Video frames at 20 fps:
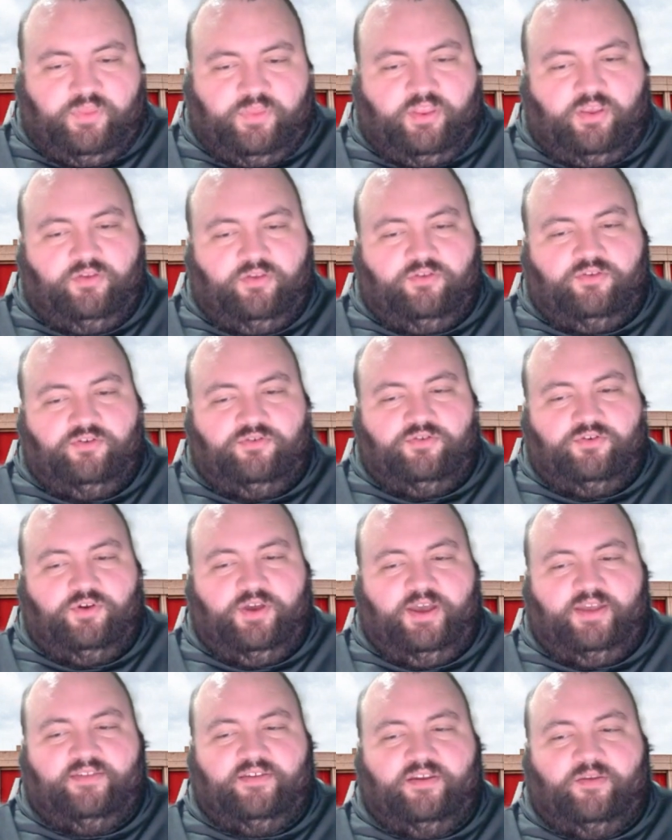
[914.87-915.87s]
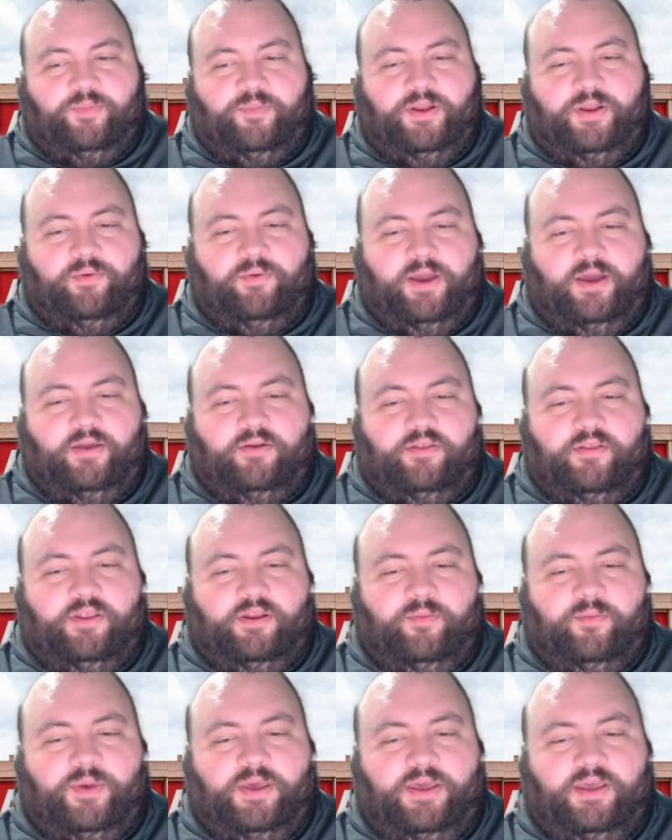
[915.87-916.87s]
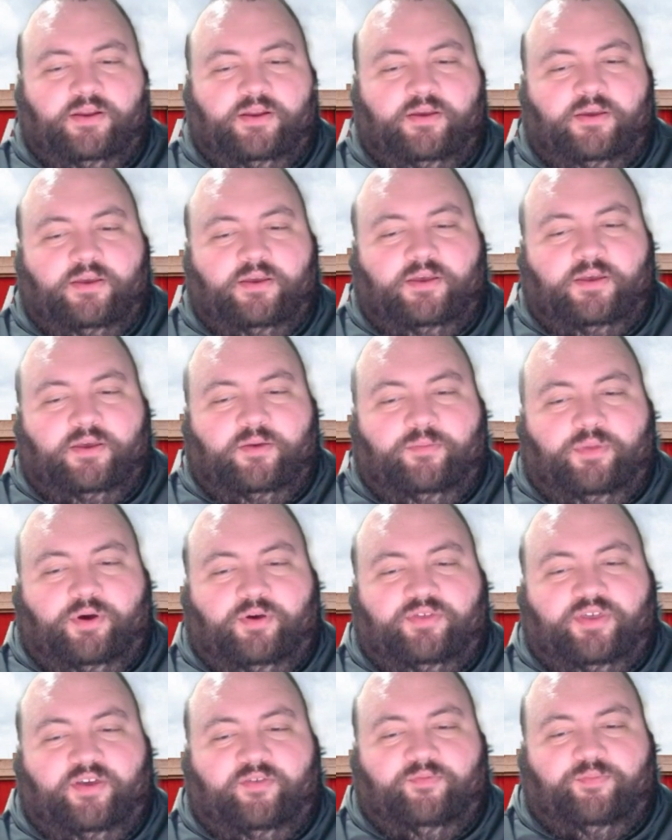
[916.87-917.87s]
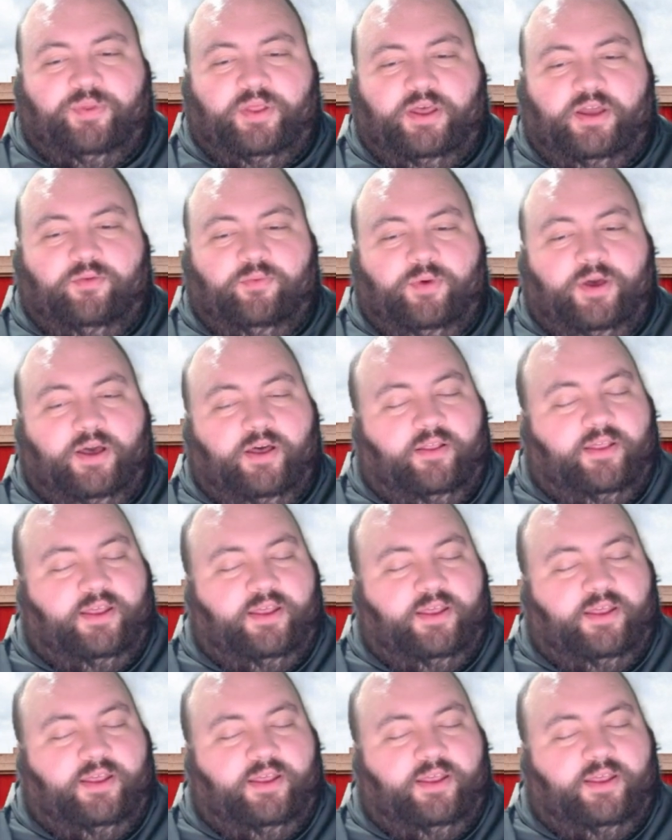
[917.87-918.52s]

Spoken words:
So two guys that have been around a little bit, both have played well.